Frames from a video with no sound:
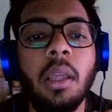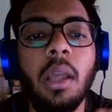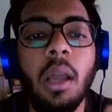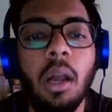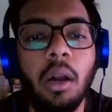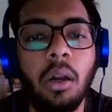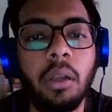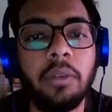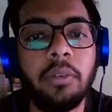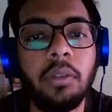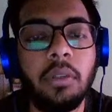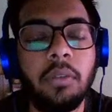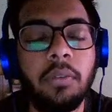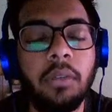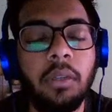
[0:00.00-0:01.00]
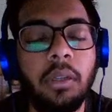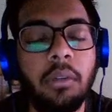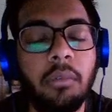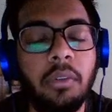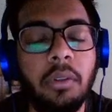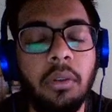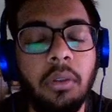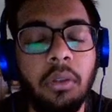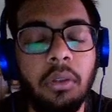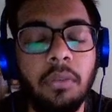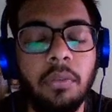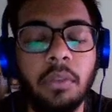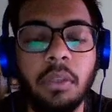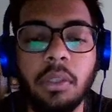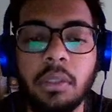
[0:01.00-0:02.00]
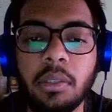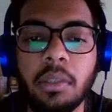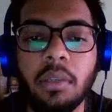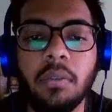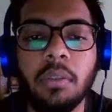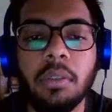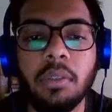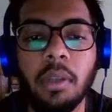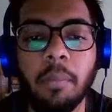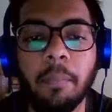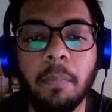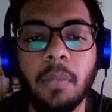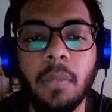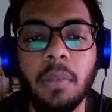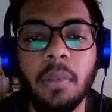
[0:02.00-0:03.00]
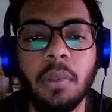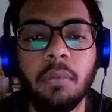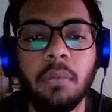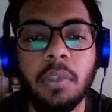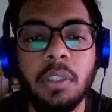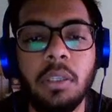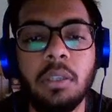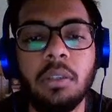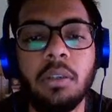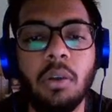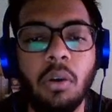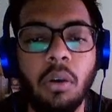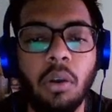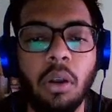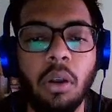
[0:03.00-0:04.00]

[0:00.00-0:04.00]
However, if we receive a sum which is odd